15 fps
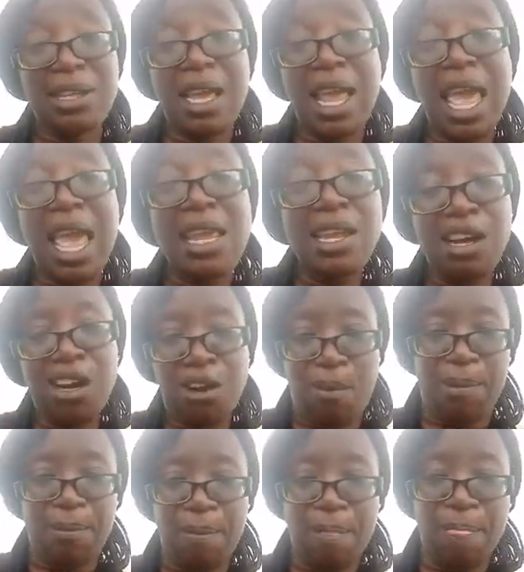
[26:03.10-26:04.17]
any crop,
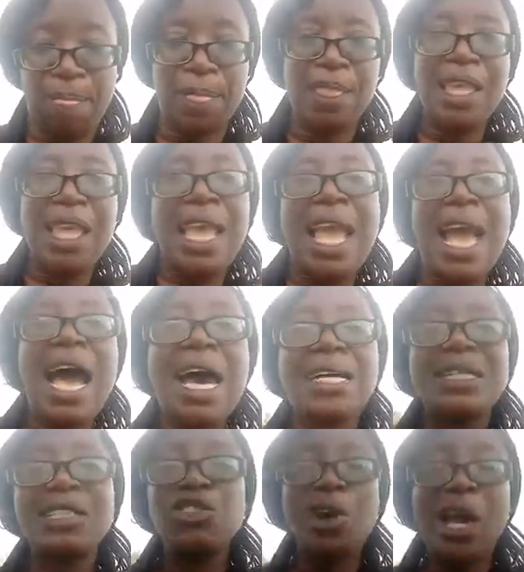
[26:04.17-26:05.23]

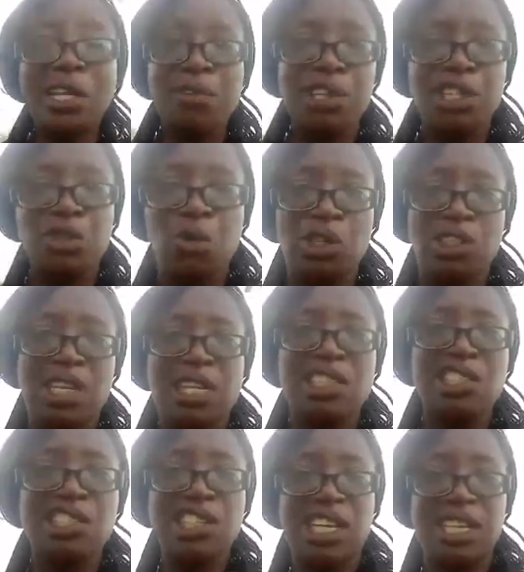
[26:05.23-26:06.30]
and you are giving it water
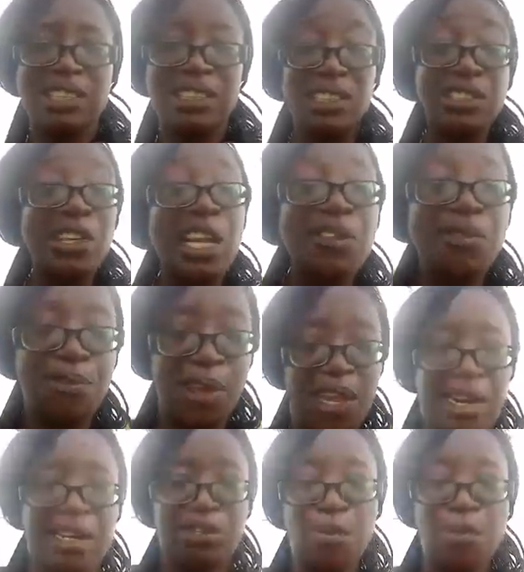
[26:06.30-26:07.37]
initially, the rain fell,
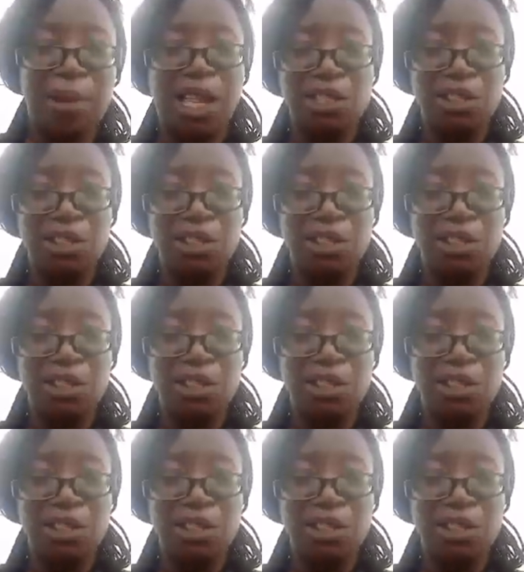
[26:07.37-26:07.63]
you plant